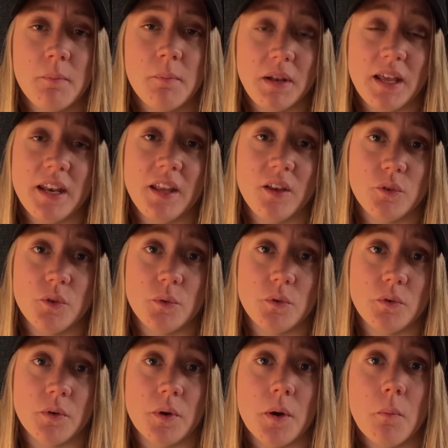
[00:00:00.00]
planning on
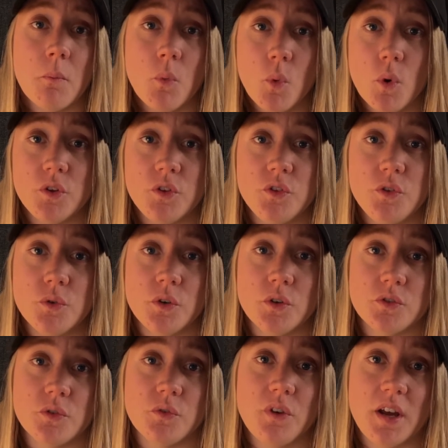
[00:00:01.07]
doing more
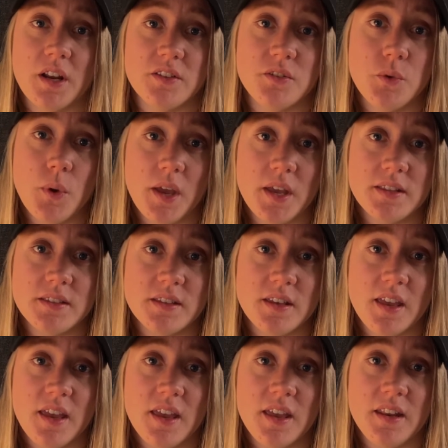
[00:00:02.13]
tutorials on Writerduet.
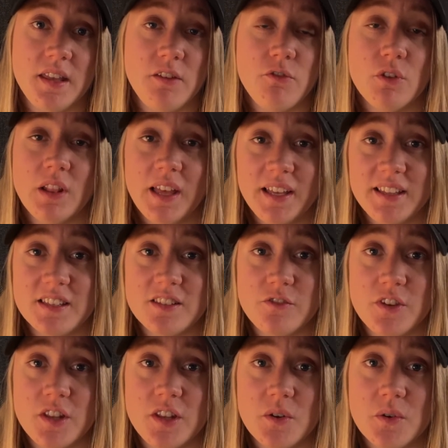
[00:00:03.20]
And if you like this
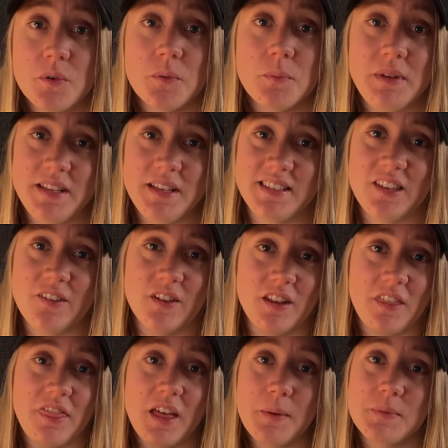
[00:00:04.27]
video, please give it
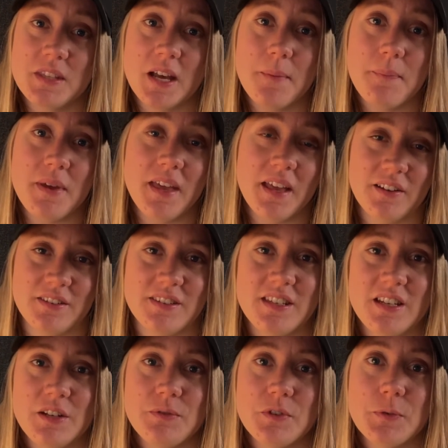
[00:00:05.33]
a thumbs up and
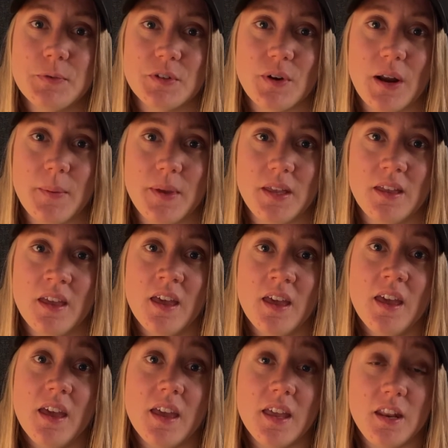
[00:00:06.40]
consider subscribing.
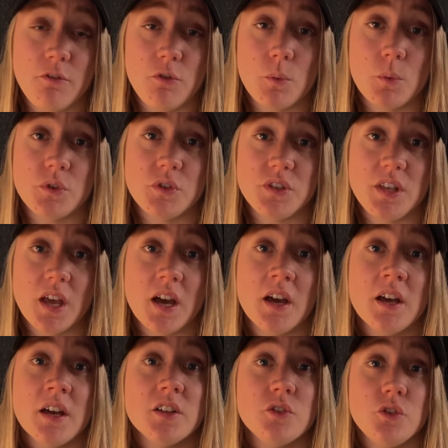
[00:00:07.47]
And if you want to see
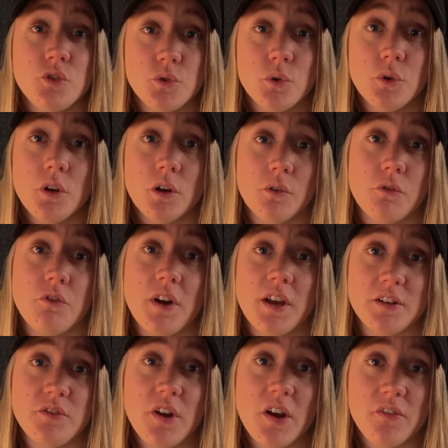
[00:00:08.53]
a tutorial on
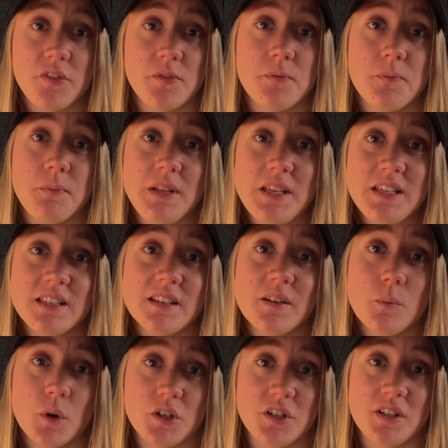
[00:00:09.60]
final draft, please
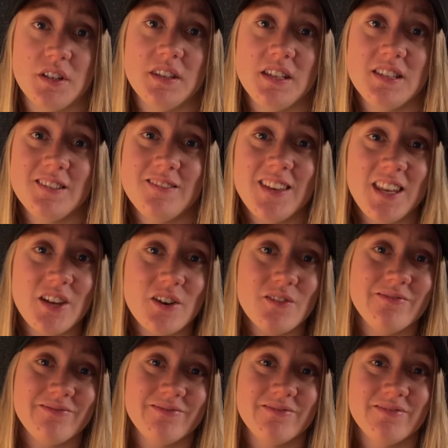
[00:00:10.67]
watch this
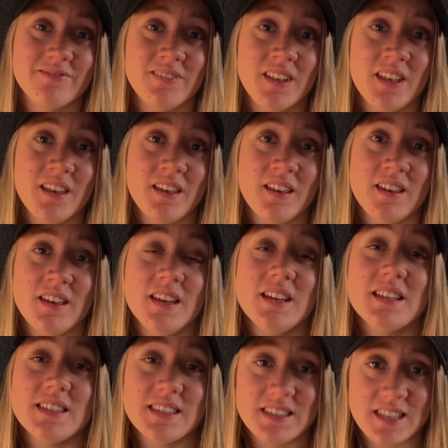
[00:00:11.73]
video.
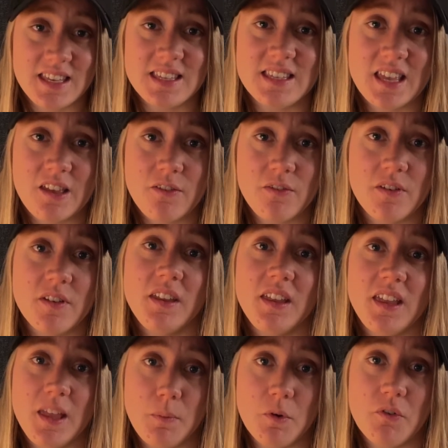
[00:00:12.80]
Stay safe,
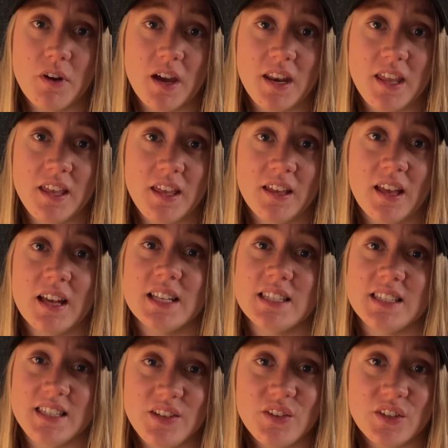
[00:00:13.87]
keep on writing, I'll
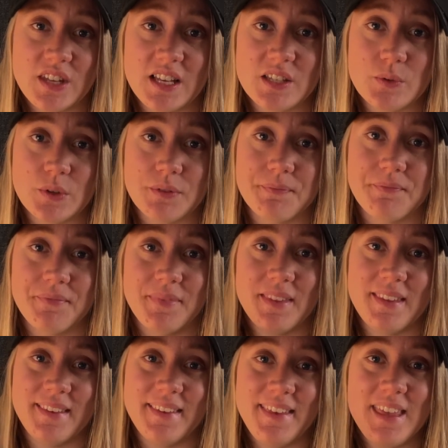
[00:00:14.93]
see you in the next one.
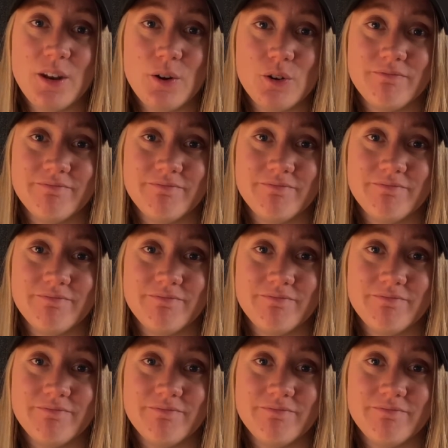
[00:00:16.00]
Hejdå!